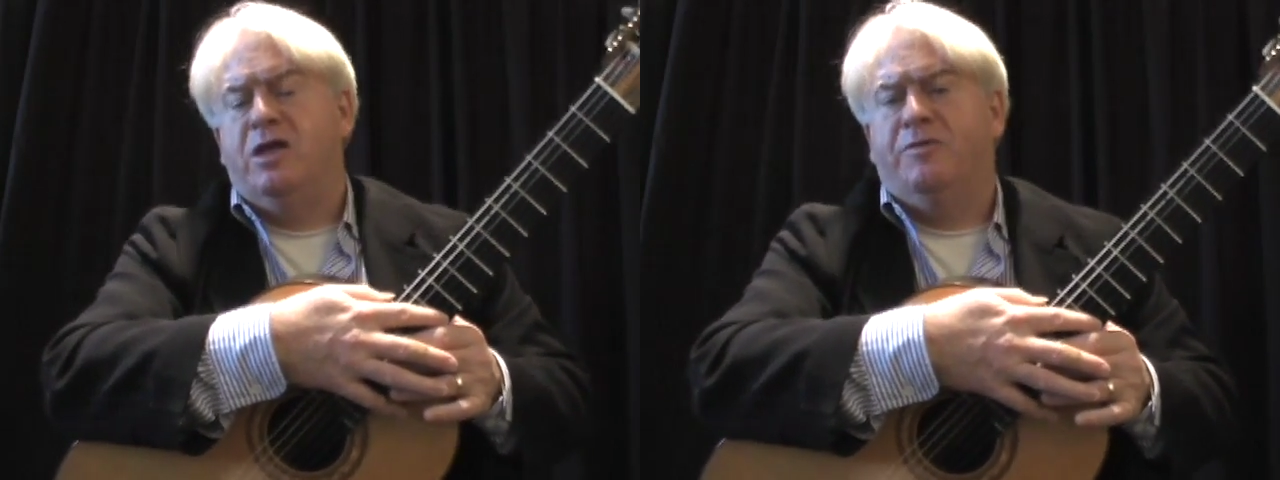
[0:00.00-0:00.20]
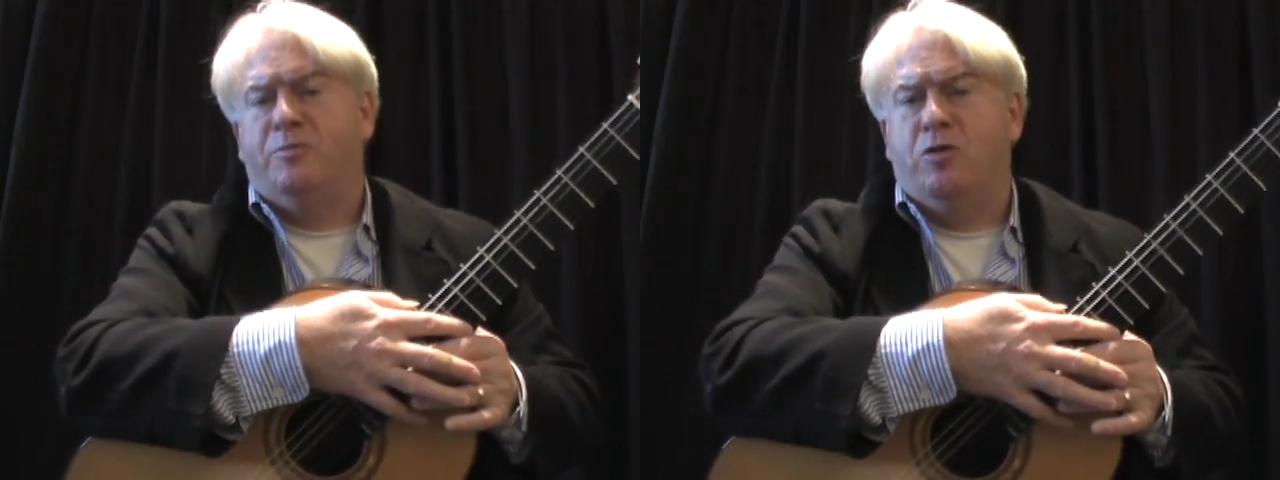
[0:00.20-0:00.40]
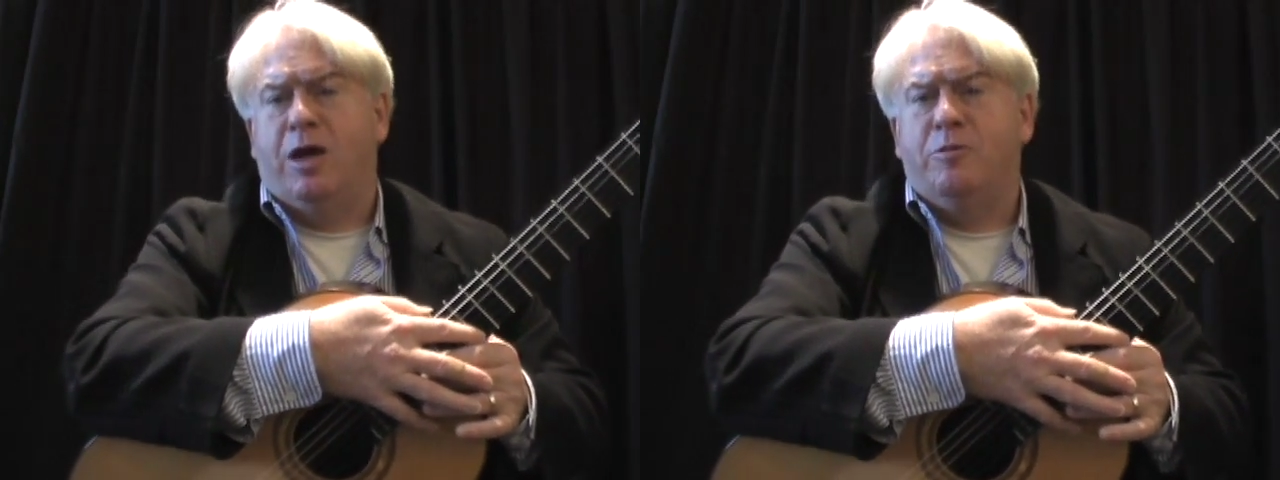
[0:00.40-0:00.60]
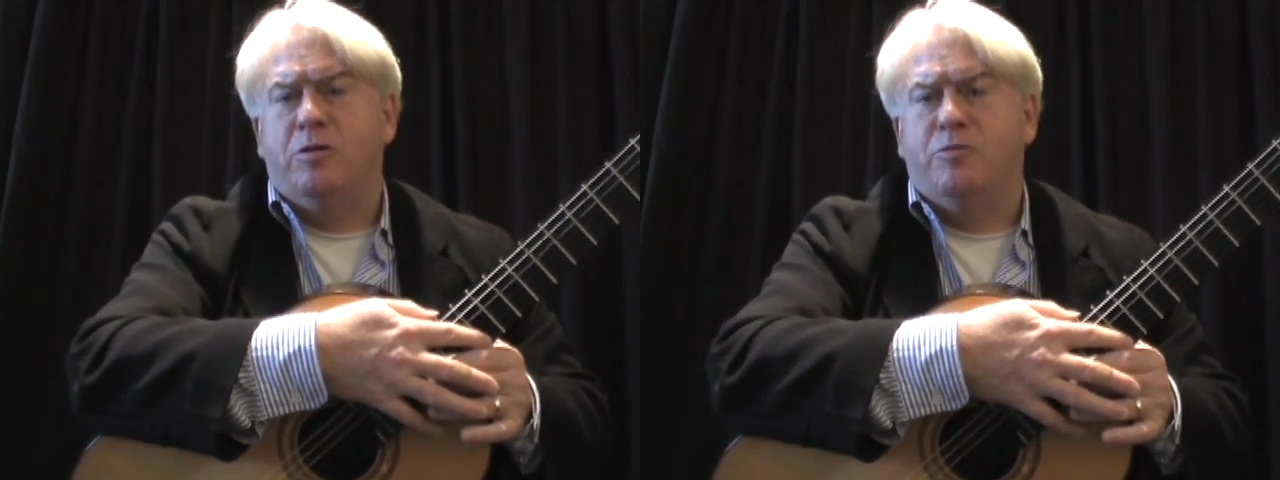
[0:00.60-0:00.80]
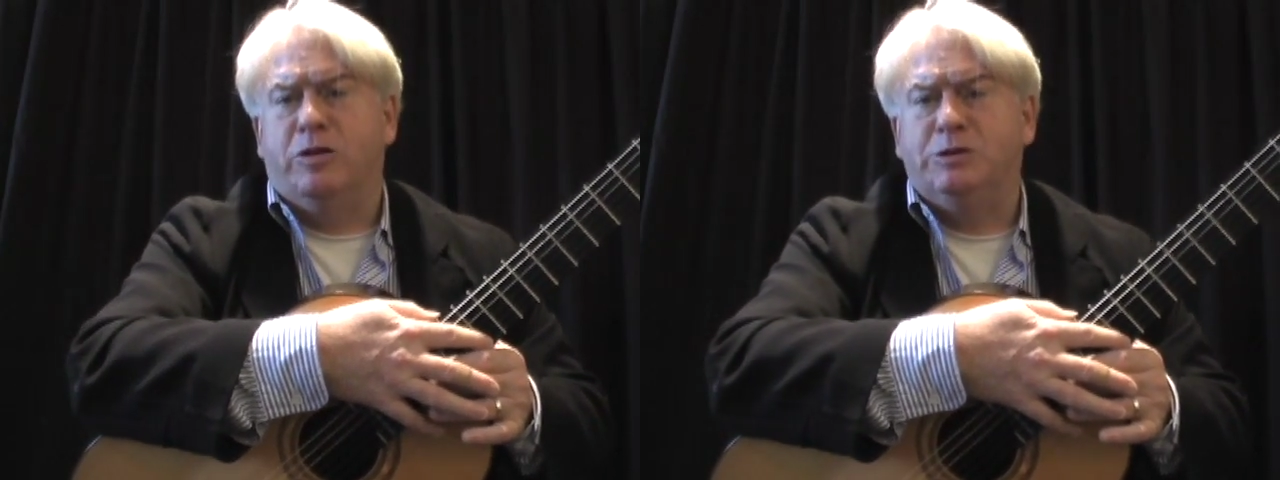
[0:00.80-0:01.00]
of the
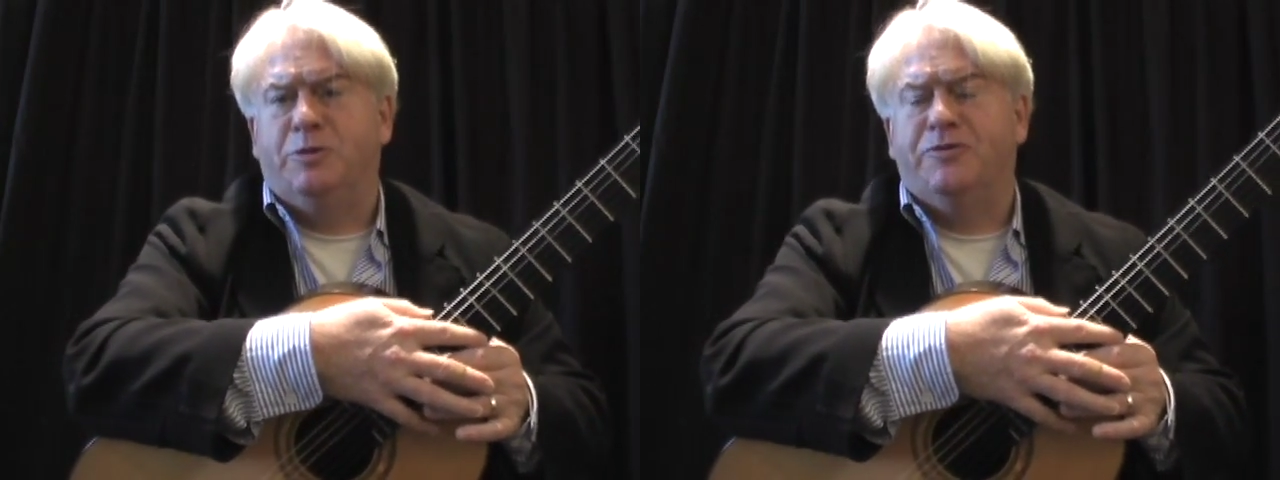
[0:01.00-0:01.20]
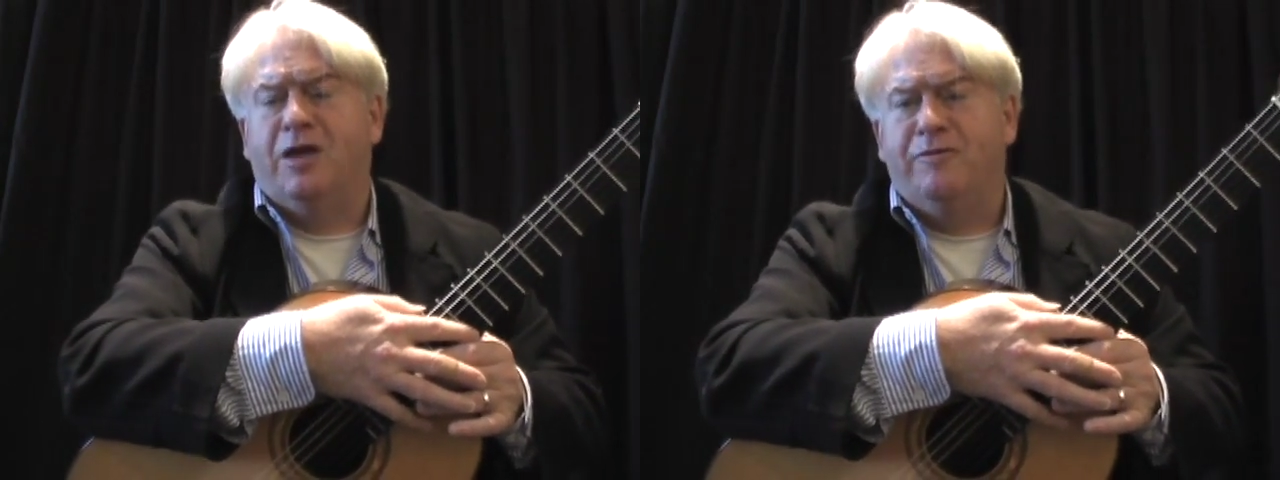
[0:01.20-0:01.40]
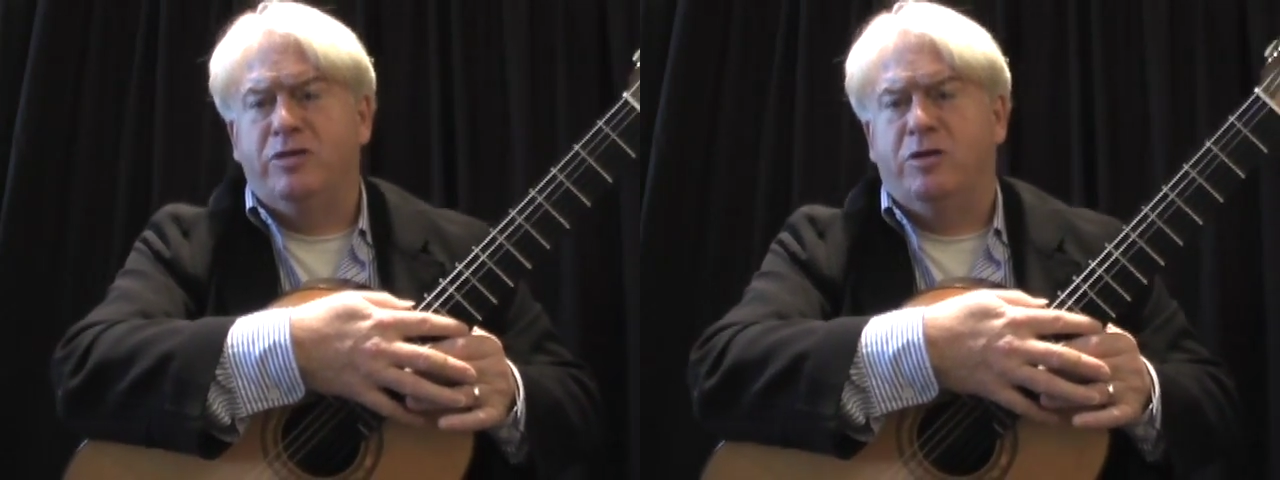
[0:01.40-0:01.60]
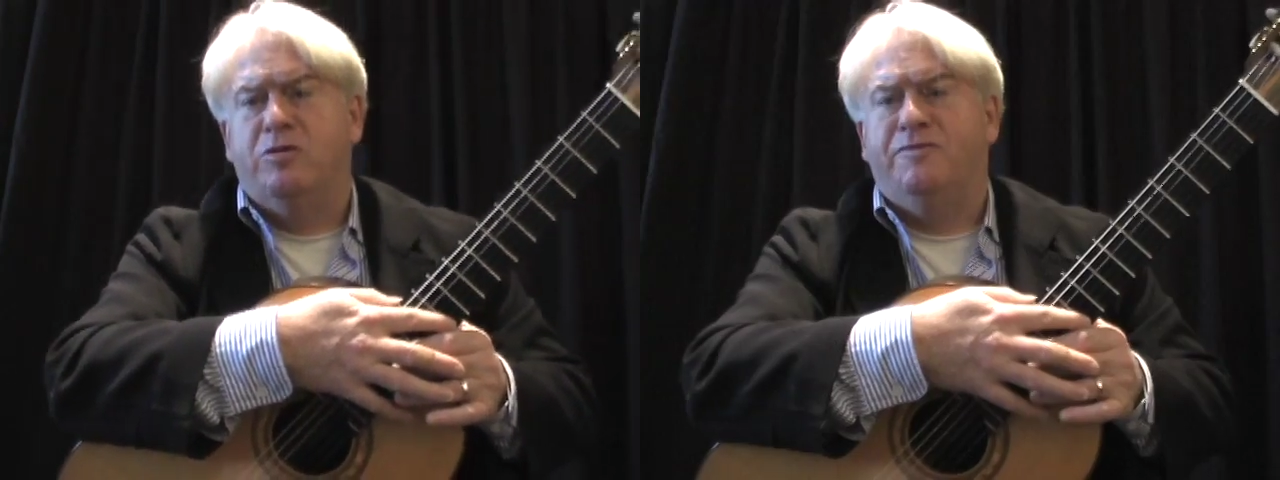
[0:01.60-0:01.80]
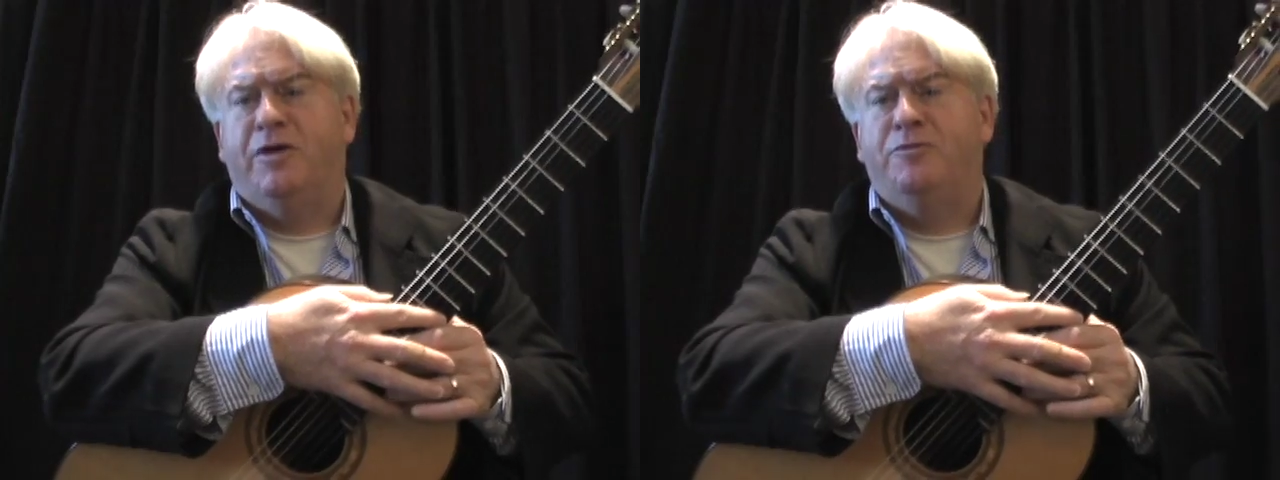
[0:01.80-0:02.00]
primary principles covered here
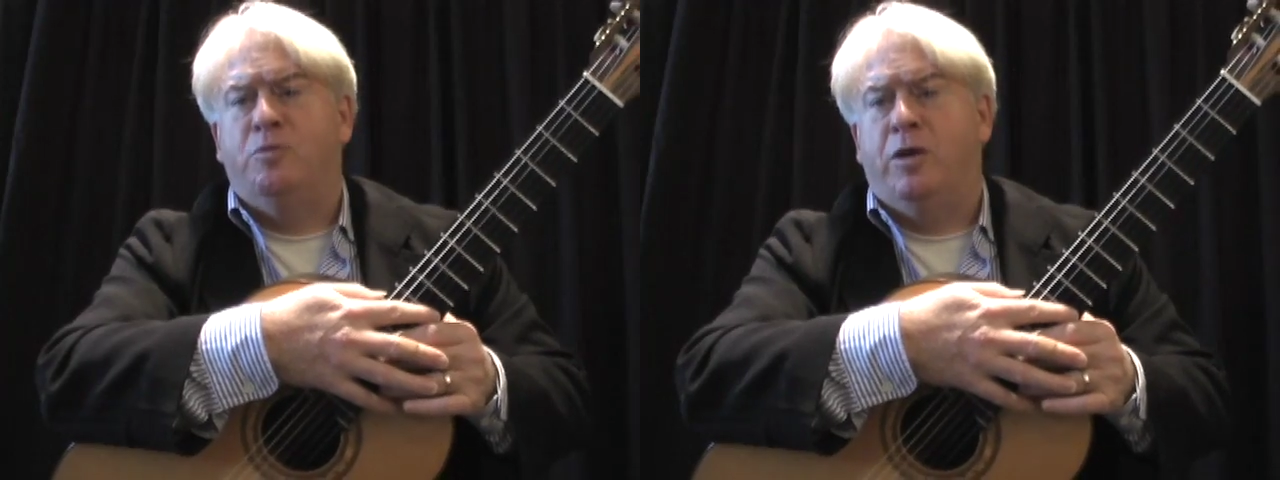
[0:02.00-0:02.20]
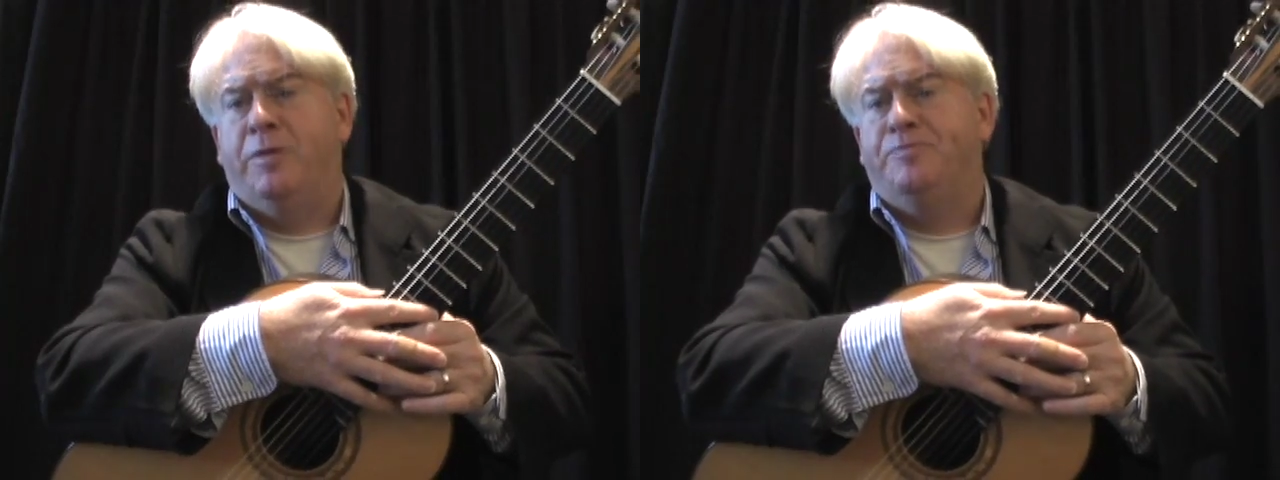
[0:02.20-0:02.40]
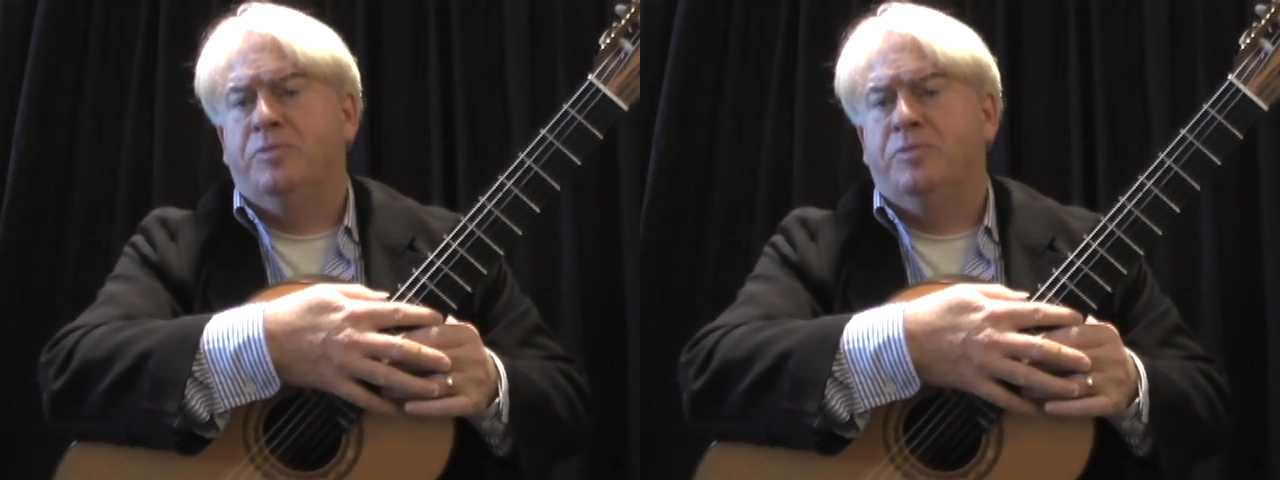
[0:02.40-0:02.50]
in phase one.